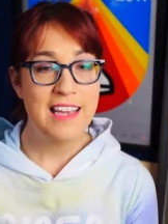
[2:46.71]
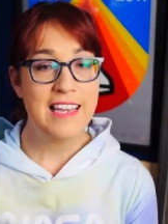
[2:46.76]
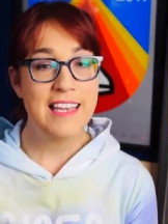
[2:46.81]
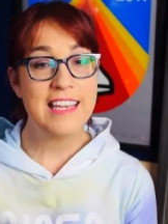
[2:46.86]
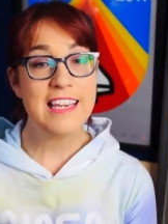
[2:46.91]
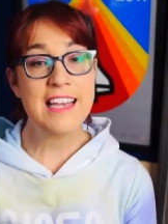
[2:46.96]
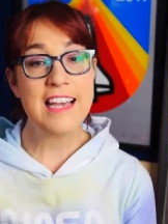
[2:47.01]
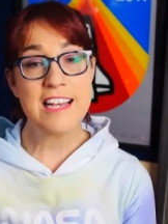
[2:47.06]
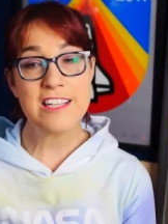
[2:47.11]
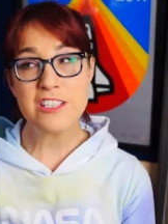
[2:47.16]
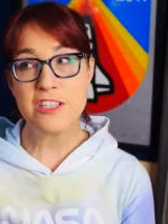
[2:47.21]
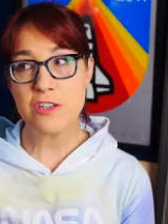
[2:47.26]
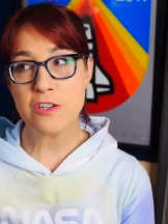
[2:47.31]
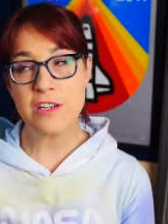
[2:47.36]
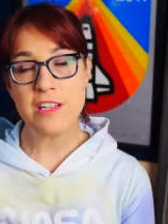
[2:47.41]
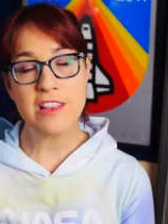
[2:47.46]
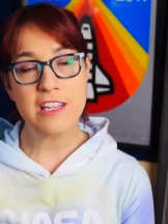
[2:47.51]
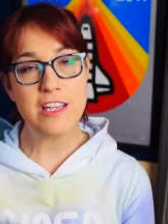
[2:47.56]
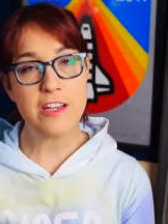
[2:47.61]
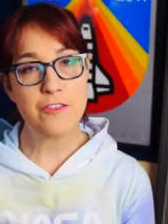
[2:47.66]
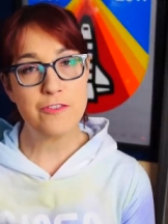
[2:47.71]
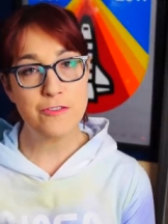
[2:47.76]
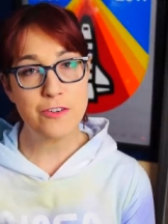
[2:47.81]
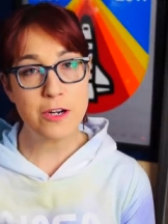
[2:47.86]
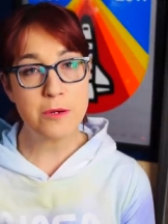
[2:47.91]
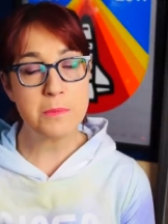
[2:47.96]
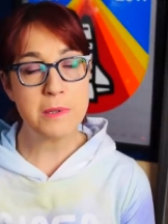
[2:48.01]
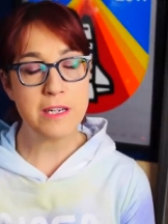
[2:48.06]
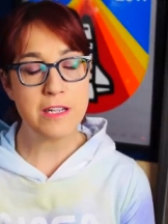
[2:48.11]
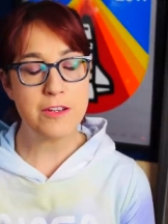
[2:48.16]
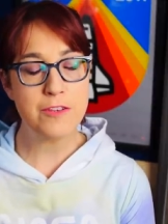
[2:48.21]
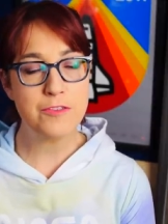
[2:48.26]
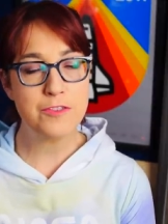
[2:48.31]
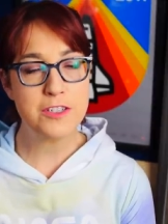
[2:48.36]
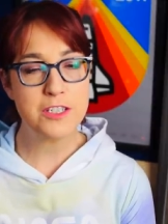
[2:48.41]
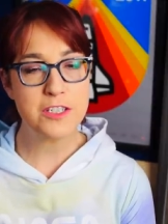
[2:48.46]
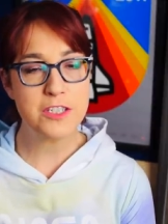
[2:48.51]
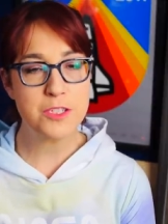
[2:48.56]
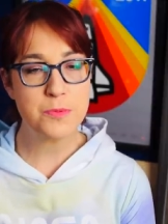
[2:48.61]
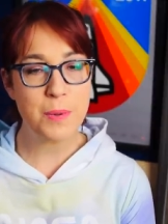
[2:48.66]
He answered in the affirmative
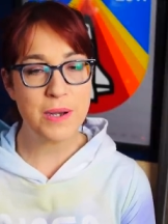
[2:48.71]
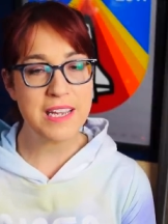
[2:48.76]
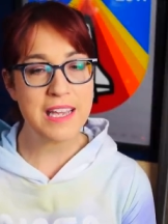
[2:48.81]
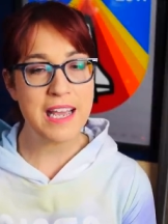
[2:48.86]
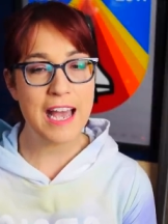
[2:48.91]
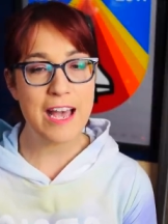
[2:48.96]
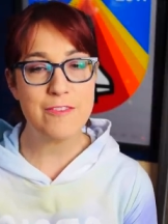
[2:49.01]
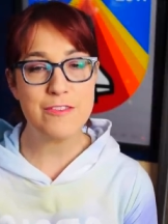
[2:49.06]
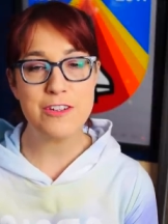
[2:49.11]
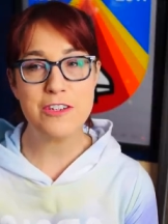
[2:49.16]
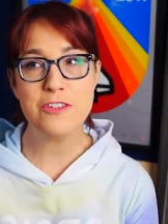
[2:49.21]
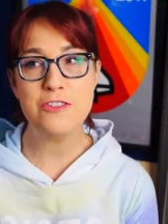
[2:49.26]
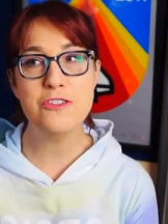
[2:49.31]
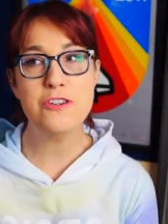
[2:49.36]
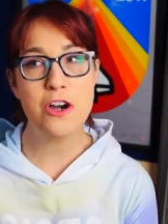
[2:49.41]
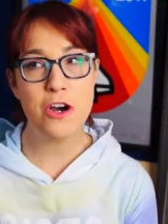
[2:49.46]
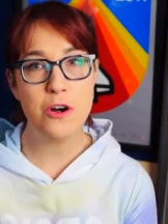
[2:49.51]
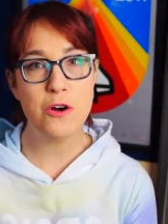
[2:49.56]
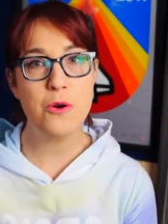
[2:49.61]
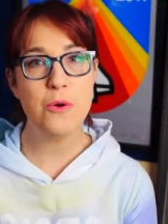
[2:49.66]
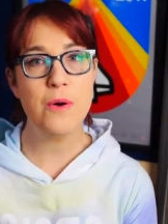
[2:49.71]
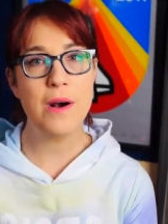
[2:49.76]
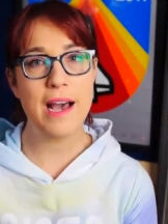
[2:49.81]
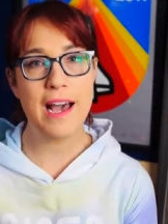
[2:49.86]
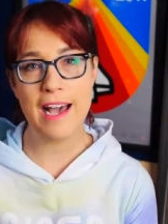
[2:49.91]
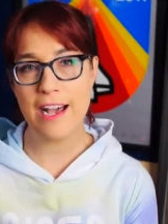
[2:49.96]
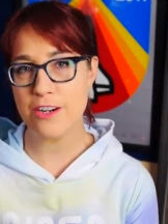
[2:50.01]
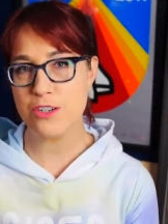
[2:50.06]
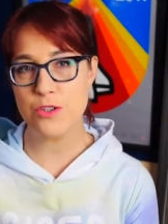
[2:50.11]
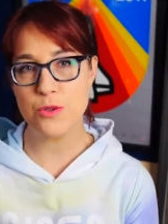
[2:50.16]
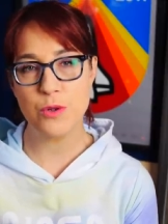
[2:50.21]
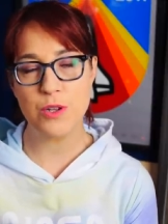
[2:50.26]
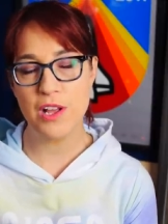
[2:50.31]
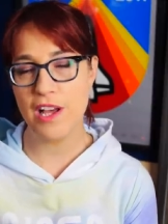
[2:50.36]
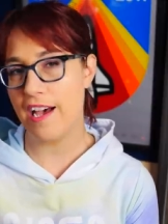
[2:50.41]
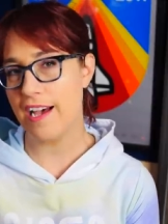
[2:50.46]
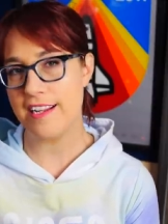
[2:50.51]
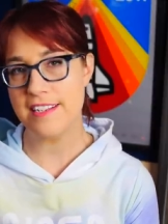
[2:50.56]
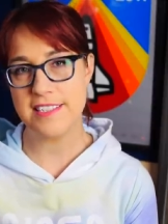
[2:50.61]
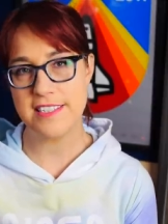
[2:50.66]
despite having no actual
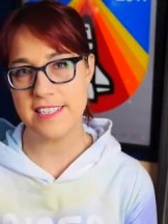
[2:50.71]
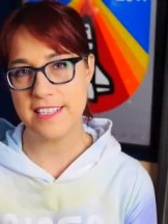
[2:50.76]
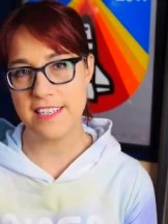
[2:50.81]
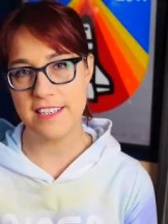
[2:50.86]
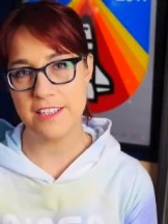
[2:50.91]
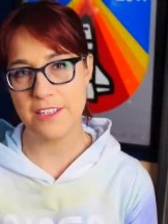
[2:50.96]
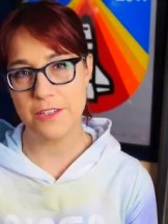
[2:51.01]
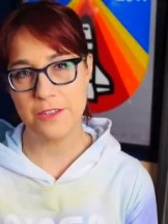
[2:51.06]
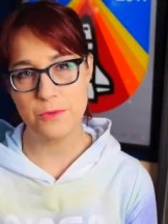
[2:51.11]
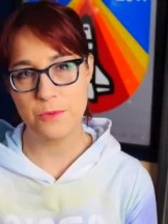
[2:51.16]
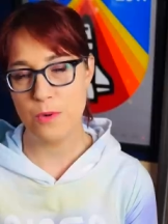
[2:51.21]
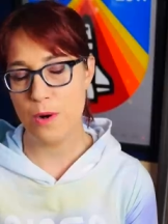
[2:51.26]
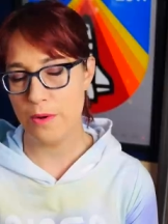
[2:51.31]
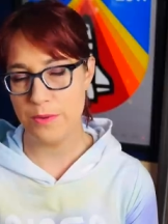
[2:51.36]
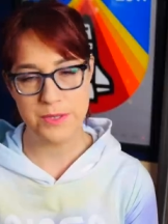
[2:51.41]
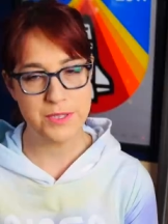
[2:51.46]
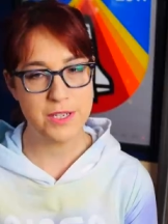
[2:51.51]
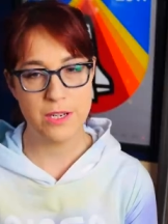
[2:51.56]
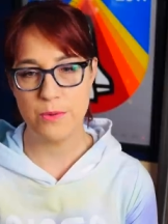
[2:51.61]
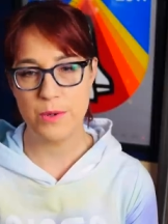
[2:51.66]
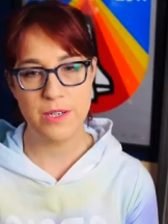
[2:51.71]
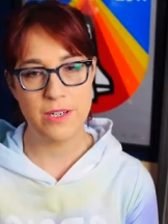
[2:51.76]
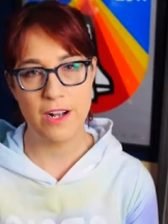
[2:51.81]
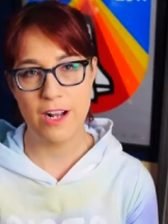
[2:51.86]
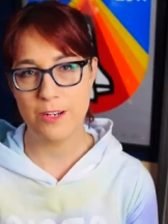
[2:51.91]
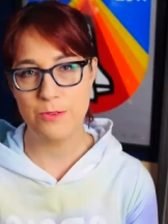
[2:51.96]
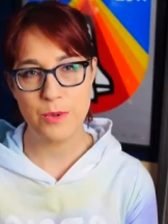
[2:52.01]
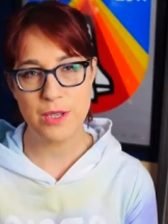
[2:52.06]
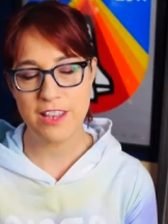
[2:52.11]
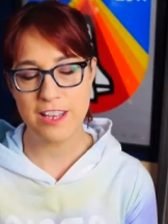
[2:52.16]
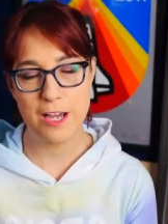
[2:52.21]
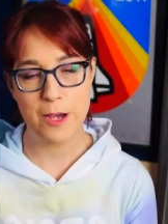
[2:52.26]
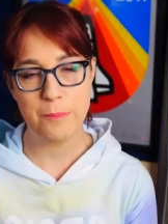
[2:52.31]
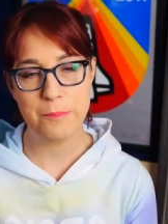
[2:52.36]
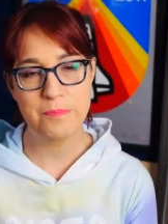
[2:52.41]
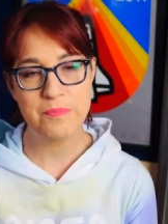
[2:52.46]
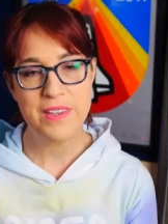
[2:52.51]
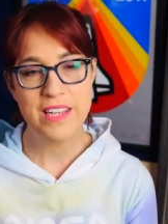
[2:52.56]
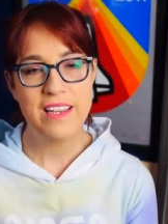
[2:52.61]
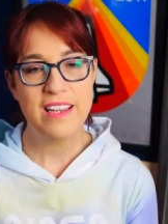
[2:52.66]
idea what was going on with
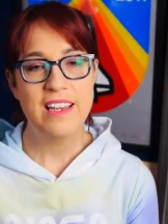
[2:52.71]
them.